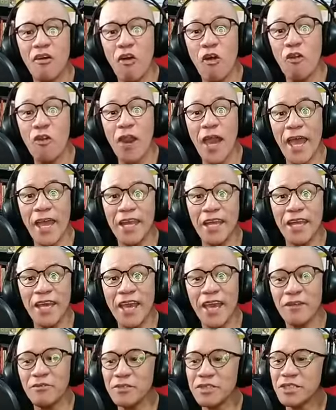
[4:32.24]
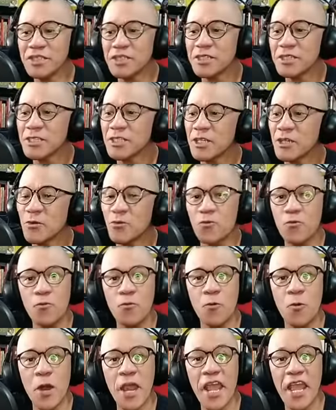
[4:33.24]
online again with the Sneaky
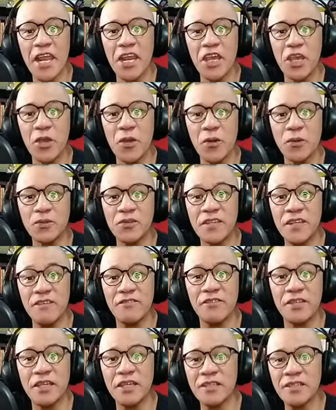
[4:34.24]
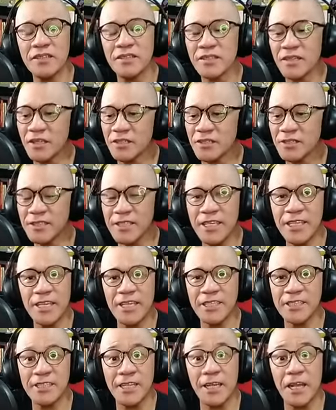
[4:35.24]
Radio TV.
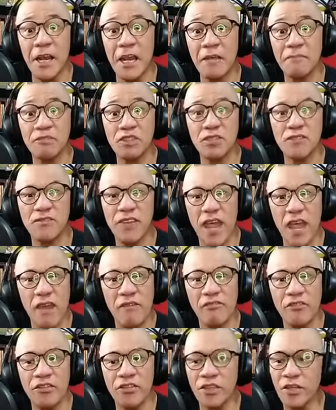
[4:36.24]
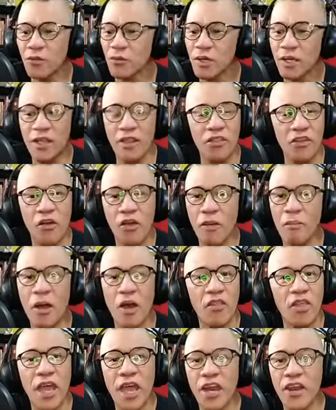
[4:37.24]
Sneaky is a glimpse of everything. We can talk
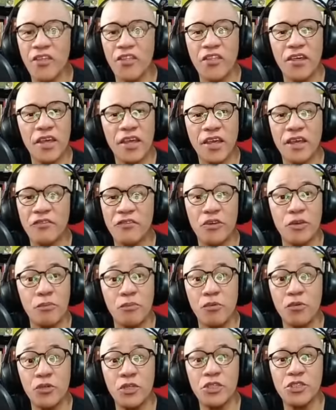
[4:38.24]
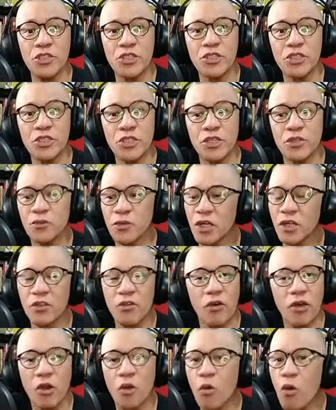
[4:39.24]
about anything under the moon and the sun. We
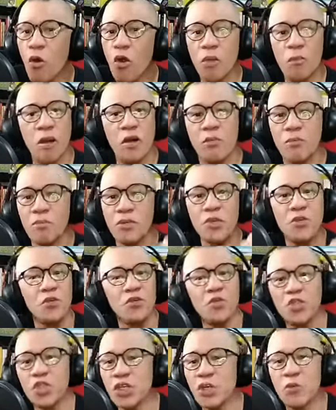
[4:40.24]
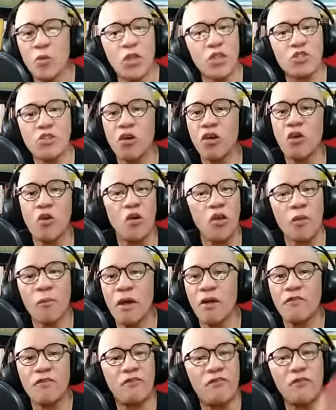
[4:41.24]
can talk all about music. We can talk all
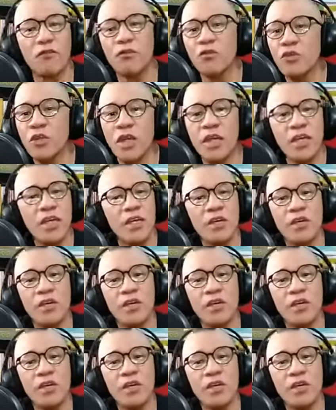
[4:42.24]
about food.